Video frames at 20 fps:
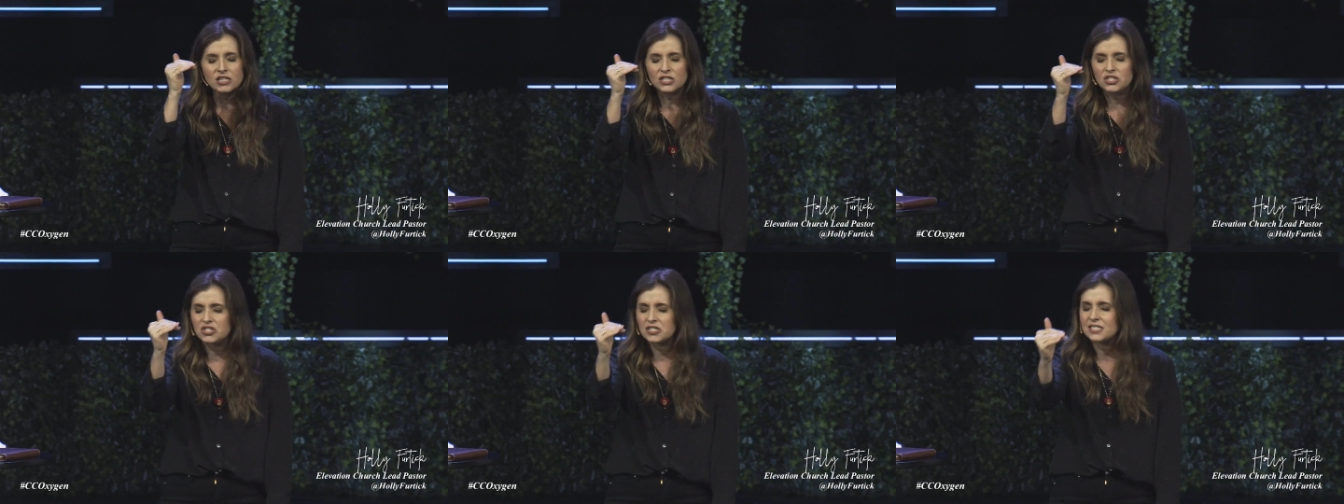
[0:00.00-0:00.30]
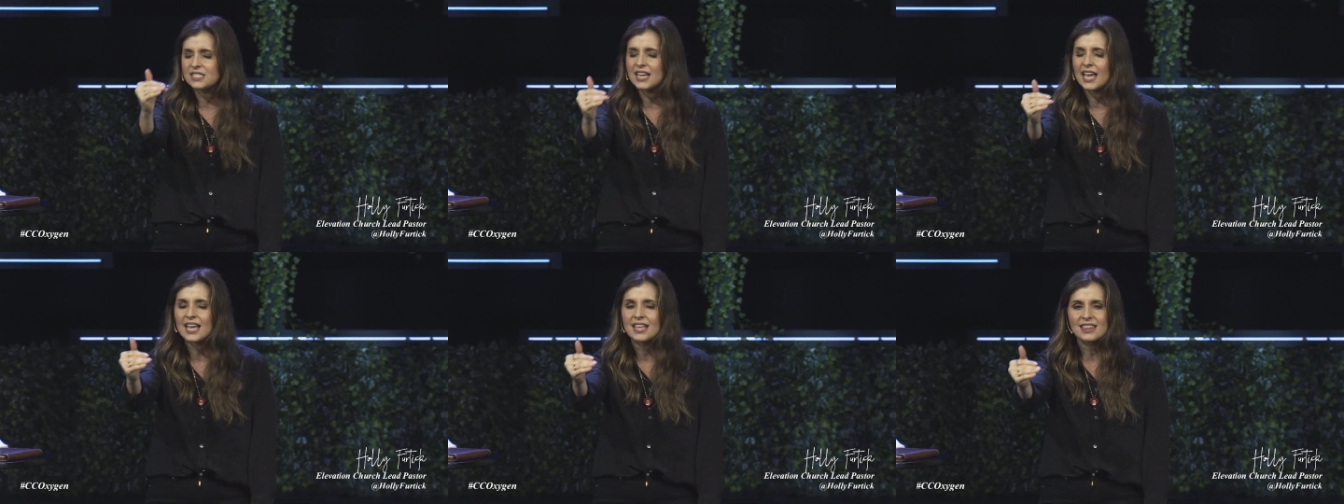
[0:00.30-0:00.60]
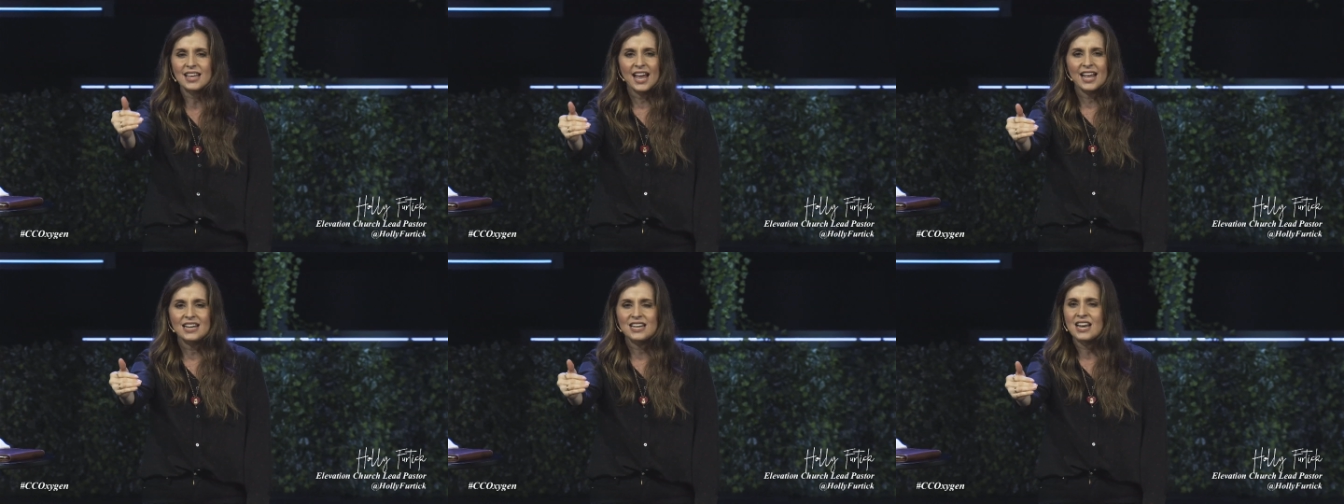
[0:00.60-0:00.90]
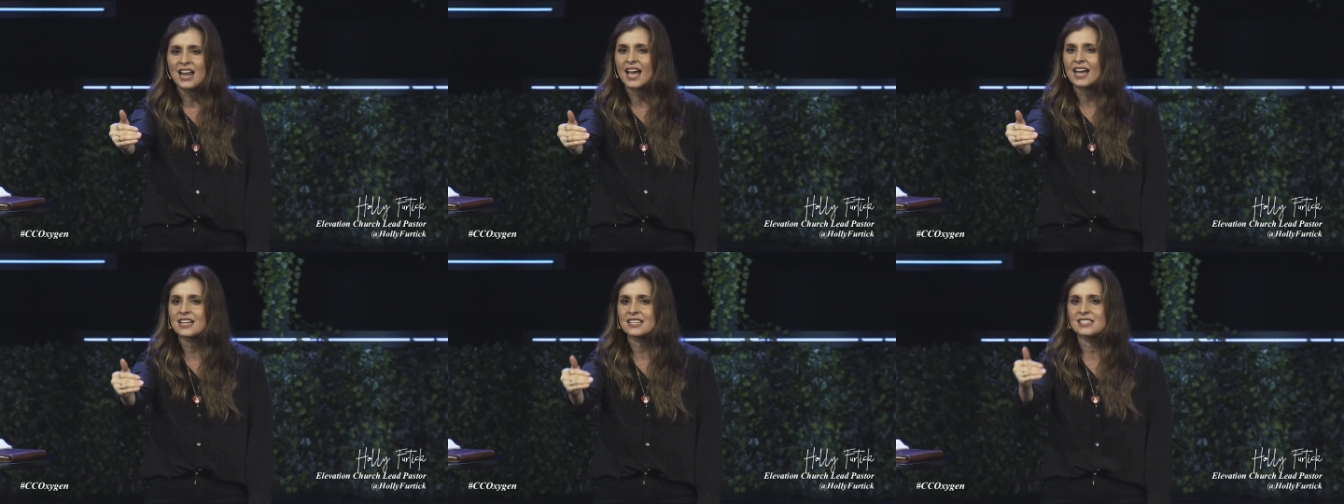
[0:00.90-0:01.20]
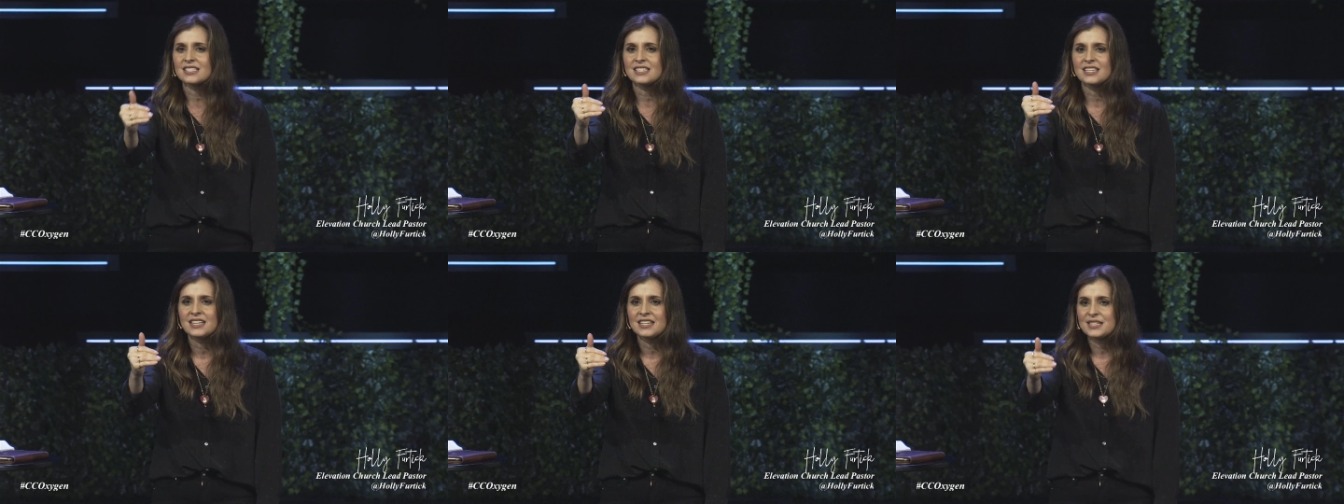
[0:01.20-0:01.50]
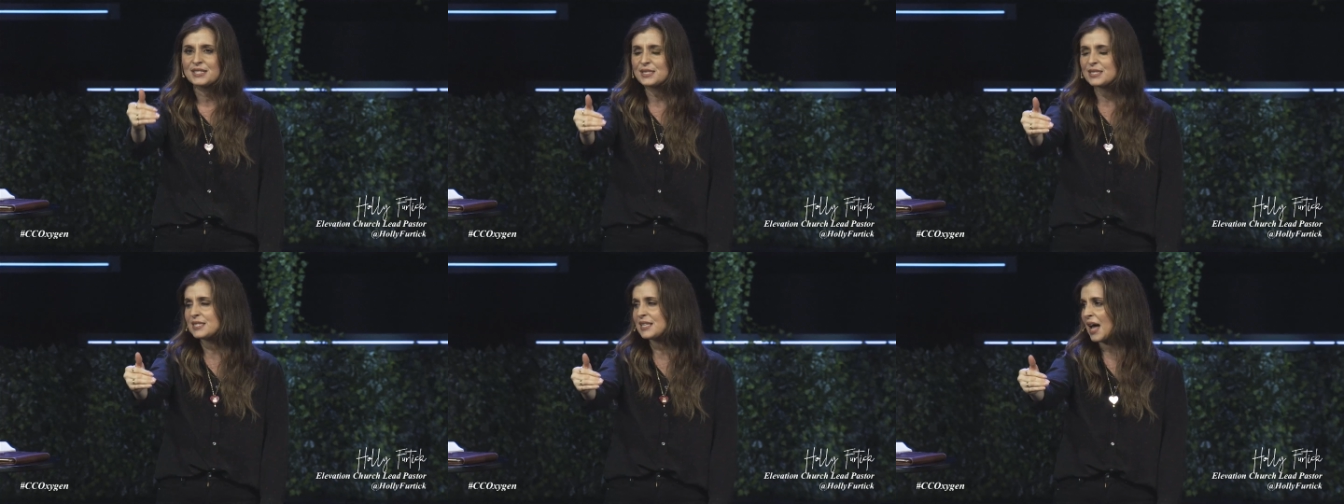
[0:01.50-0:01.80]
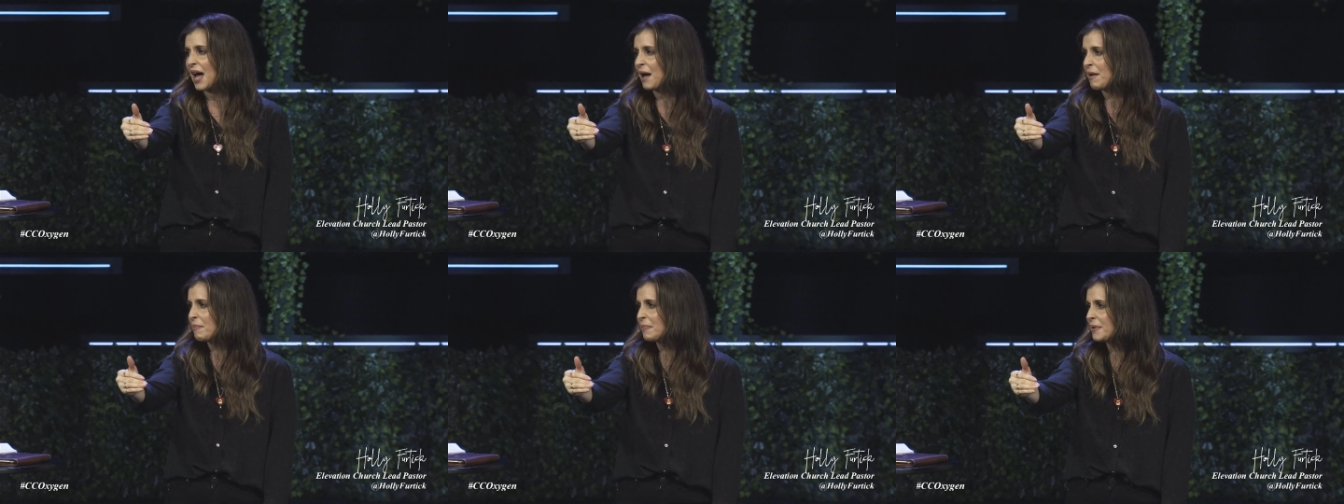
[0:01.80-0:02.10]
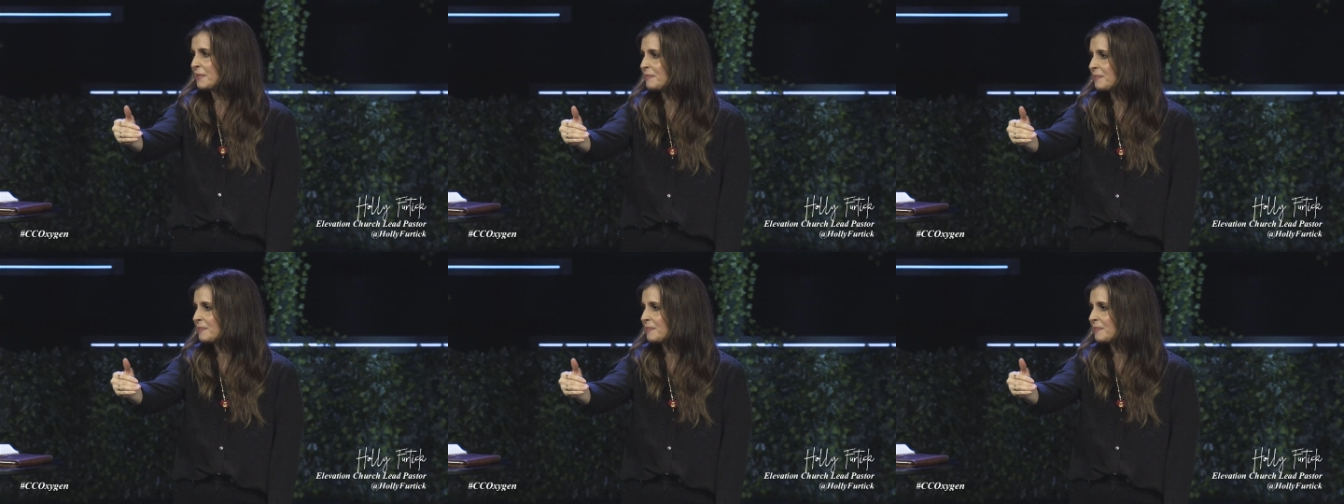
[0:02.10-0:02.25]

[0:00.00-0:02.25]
to just take that next step.